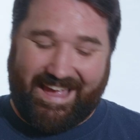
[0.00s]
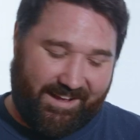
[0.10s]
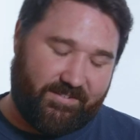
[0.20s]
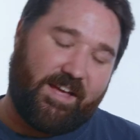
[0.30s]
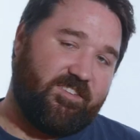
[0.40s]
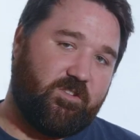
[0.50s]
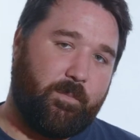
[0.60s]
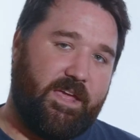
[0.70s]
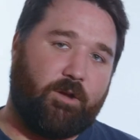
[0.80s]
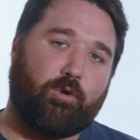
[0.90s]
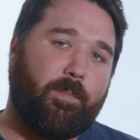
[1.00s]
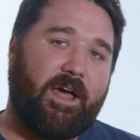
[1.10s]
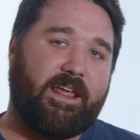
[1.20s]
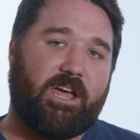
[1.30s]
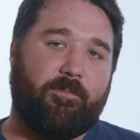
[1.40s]
As I speak,
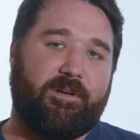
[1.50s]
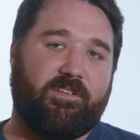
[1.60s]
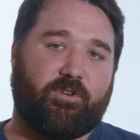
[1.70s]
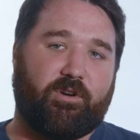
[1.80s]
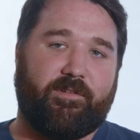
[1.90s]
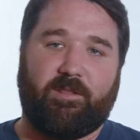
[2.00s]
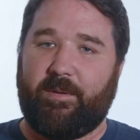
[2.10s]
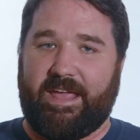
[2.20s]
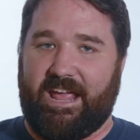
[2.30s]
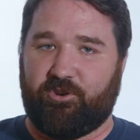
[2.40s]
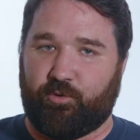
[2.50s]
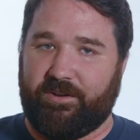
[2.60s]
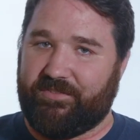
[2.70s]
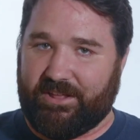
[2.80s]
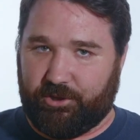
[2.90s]
robotic companies are developing
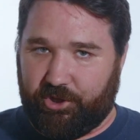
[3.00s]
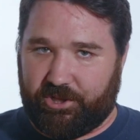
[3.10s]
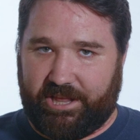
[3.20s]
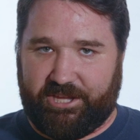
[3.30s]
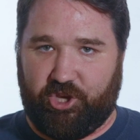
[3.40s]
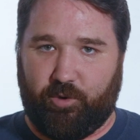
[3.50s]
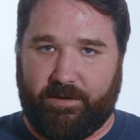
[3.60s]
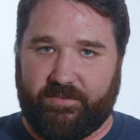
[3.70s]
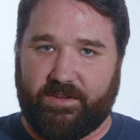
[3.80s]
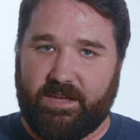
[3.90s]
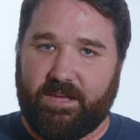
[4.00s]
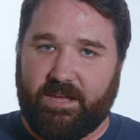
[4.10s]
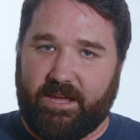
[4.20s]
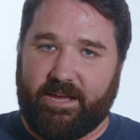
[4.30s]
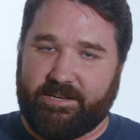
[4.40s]
androids that look like humans
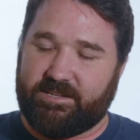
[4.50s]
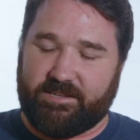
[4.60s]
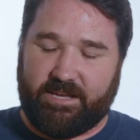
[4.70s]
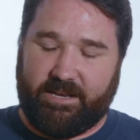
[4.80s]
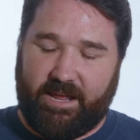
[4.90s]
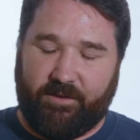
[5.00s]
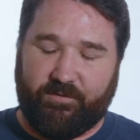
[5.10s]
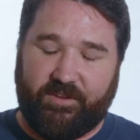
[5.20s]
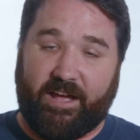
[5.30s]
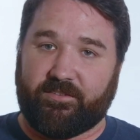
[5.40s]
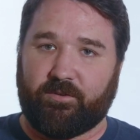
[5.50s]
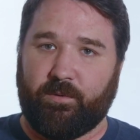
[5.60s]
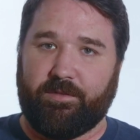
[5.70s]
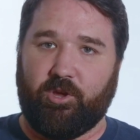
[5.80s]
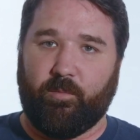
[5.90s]
and can have sex
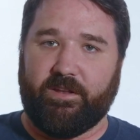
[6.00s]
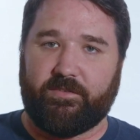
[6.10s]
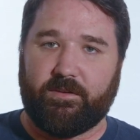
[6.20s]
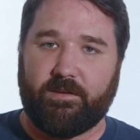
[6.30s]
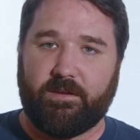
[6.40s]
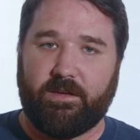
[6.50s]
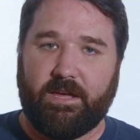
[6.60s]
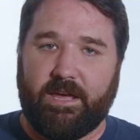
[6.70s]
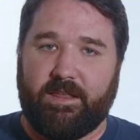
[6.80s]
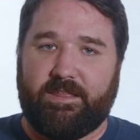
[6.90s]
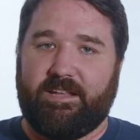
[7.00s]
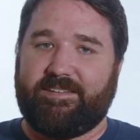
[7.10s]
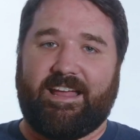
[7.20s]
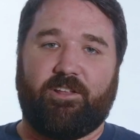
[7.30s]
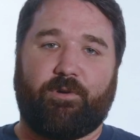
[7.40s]
with humans. The
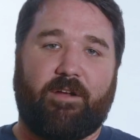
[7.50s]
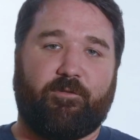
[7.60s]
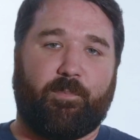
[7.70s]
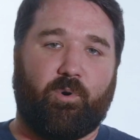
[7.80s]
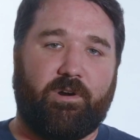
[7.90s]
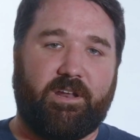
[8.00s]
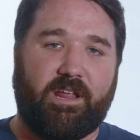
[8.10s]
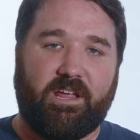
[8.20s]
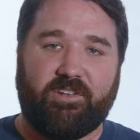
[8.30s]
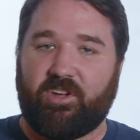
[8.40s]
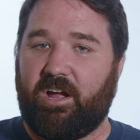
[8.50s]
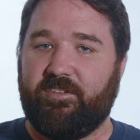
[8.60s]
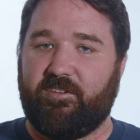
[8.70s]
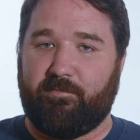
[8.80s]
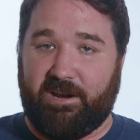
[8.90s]
Telegraph reported
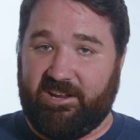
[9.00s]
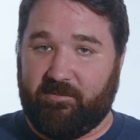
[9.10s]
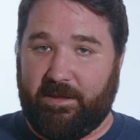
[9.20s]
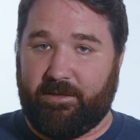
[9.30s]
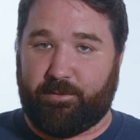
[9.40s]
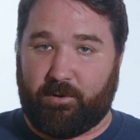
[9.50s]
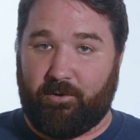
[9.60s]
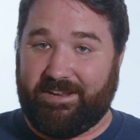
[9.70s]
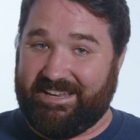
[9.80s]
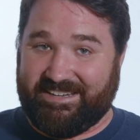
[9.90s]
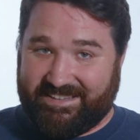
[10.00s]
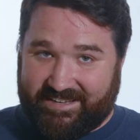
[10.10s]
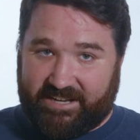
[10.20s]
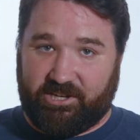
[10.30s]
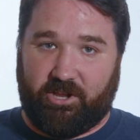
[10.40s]
tons of money is being thrown into the
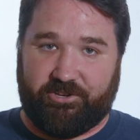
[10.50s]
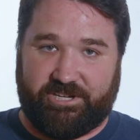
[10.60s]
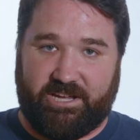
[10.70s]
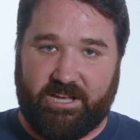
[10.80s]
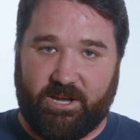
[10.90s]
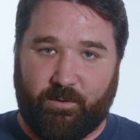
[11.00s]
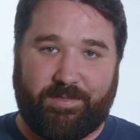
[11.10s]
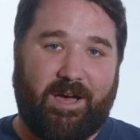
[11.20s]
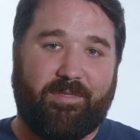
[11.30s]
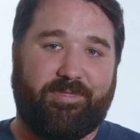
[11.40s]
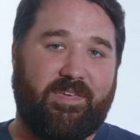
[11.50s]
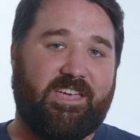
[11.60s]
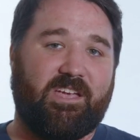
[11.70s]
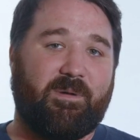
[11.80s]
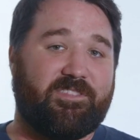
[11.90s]
technology without
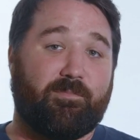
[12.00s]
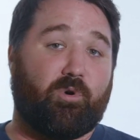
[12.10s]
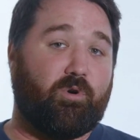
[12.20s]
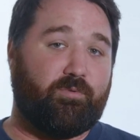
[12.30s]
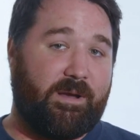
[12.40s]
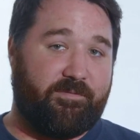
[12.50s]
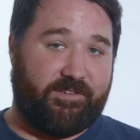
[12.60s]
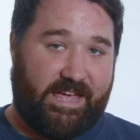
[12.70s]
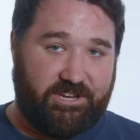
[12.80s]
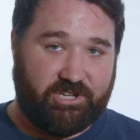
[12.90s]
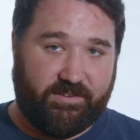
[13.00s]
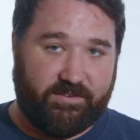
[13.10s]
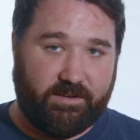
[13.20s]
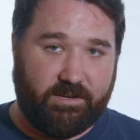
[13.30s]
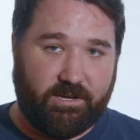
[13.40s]
thinking about the moral ramifications.